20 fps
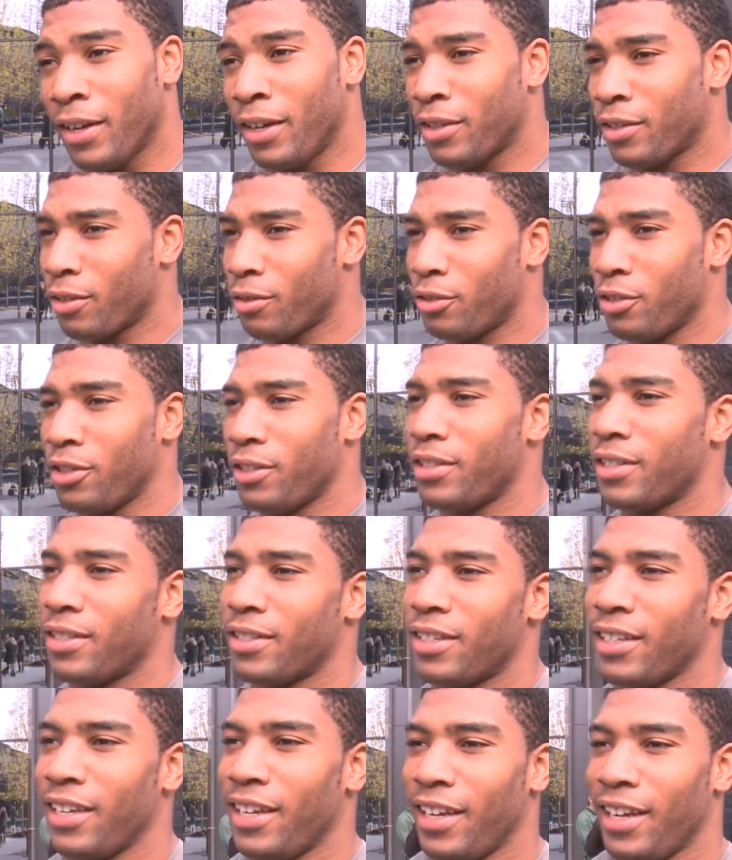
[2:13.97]
So just to
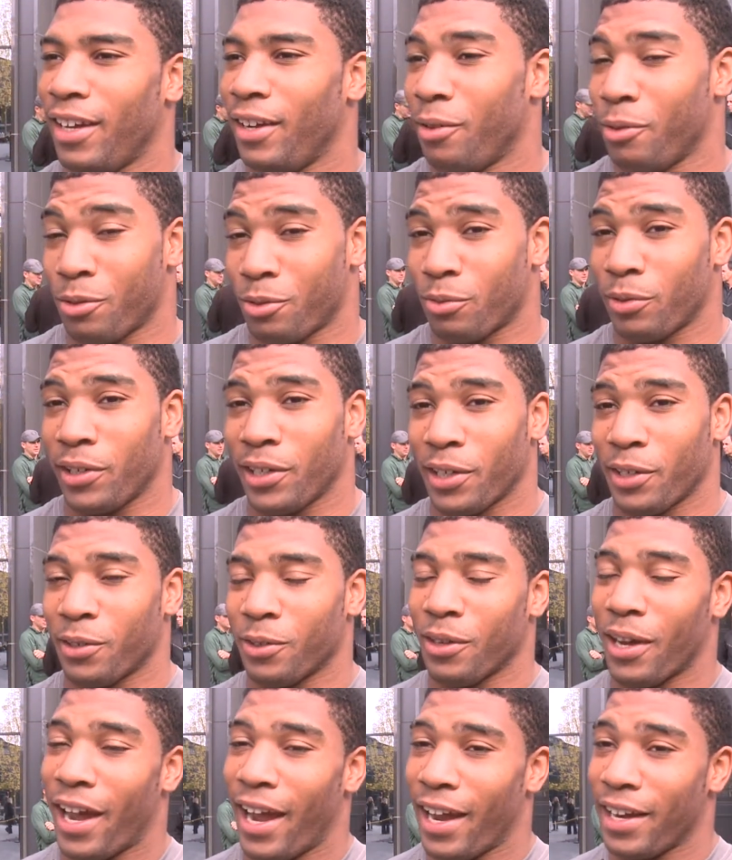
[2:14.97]
see it, it was really
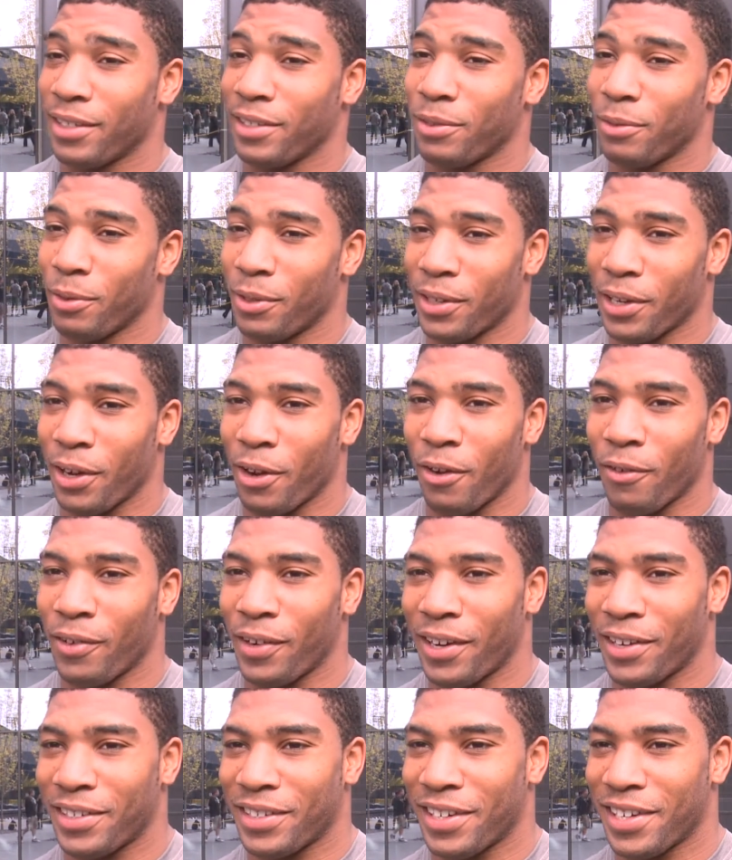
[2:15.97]
cool. I actually wanted to go over
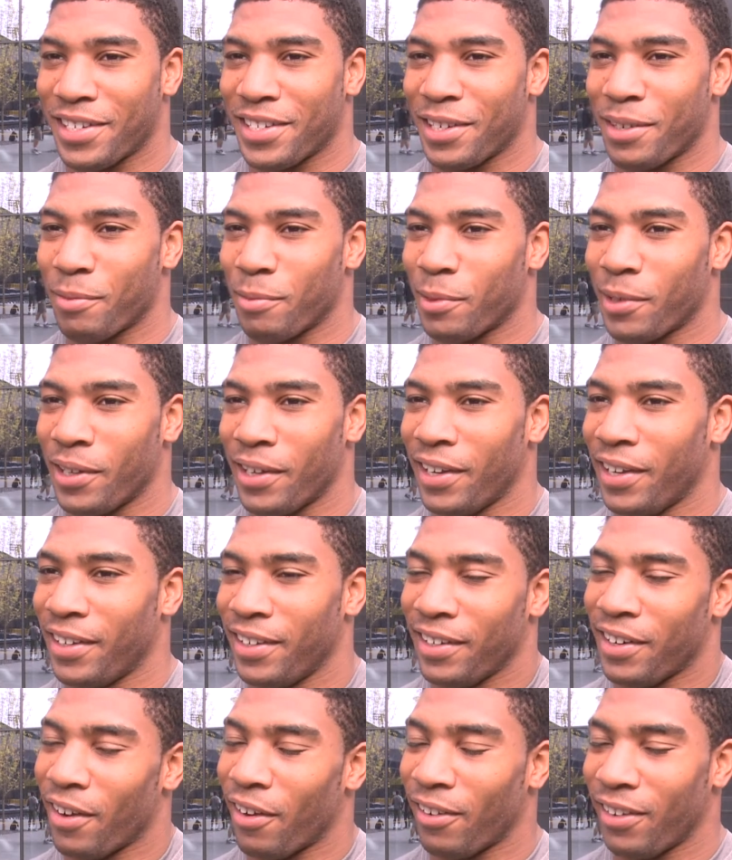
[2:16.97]
there and touch it, but,
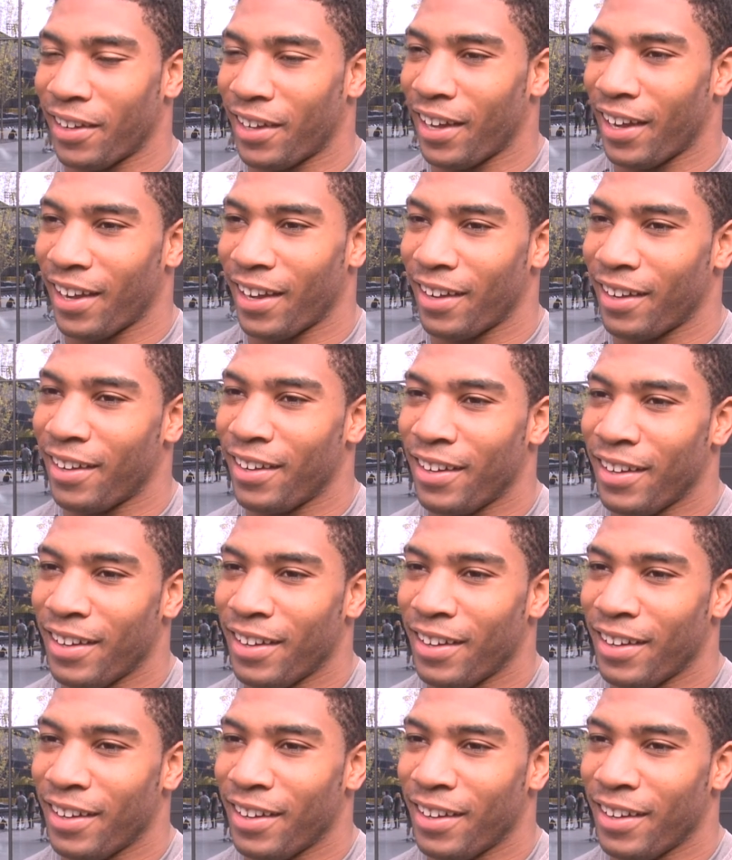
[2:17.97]
you know, you can't.